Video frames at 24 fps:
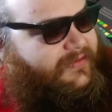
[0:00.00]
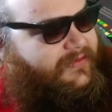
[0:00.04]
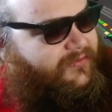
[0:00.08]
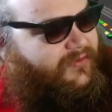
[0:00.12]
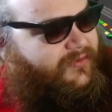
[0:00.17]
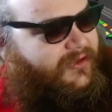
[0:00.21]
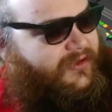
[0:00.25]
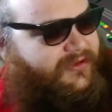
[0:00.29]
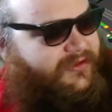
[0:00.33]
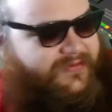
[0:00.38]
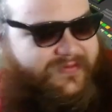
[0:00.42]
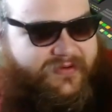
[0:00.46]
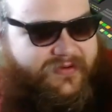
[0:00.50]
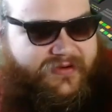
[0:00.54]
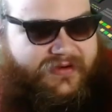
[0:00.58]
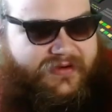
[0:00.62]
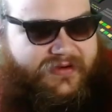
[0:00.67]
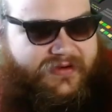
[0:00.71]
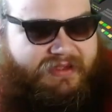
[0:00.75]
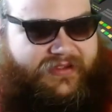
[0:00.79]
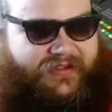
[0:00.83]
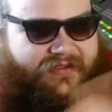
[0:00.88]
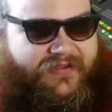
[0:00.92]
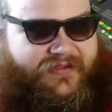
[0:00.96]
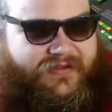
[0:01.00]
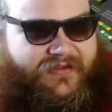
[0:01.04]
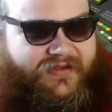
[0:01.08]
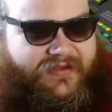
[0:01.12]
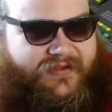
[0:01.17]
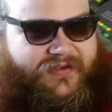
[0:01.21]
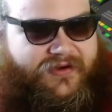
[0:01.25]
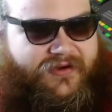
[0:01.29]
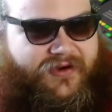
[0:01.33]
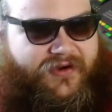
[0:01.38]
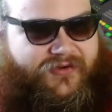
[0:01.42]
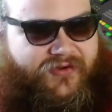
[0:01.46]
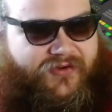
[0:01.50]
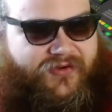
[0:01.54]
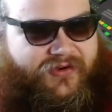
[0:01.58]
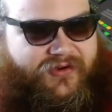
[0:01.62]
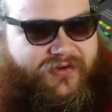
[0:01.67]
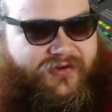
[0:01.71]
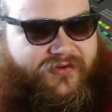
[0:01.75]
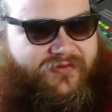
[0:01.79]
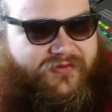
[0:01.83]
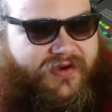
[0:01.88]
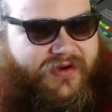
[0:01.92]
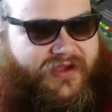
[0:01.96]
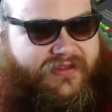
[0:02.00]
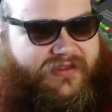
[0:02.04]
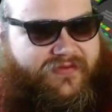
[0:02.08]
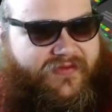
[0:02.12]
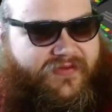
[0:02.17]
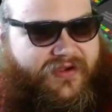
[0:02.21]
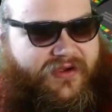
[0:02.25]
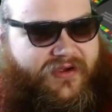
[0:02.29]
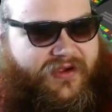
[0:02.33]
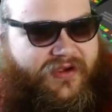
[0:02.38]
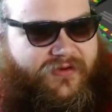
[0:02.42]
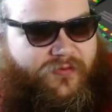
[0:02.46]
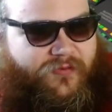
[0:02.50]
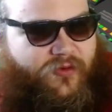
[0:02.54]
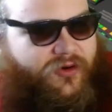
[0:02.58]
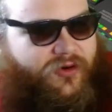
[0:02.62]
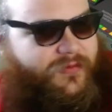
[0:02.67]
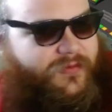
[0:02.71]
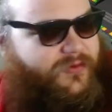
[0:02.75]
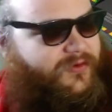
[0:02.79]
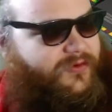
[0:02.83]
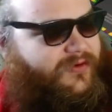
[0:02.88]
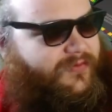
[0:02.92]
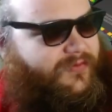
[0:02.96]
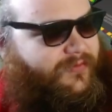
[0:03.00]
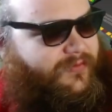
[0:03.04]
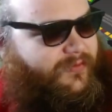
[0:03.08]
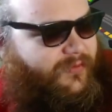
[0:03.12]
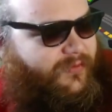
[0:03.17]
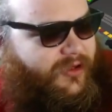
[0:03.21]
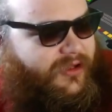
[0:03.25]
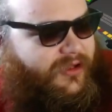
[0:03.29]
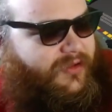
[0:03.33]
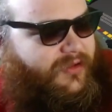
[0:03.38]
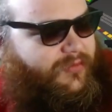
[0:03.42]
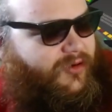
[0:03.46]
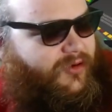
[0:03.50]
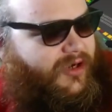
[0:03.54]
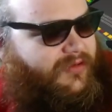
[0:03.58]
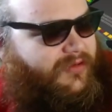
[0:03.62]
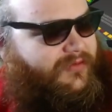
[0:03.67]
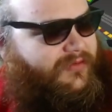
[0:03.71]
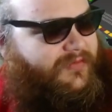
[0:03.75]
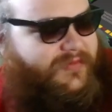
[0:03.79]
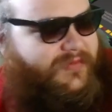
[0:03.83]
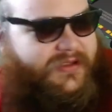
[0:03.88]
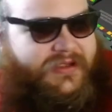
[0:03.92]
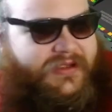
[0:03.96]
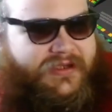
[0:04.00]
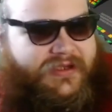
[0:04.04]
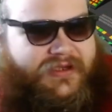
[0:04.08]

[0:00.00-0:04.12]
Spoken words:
Rutherford gets the Star Trek II Wrath of Khan warp core problem,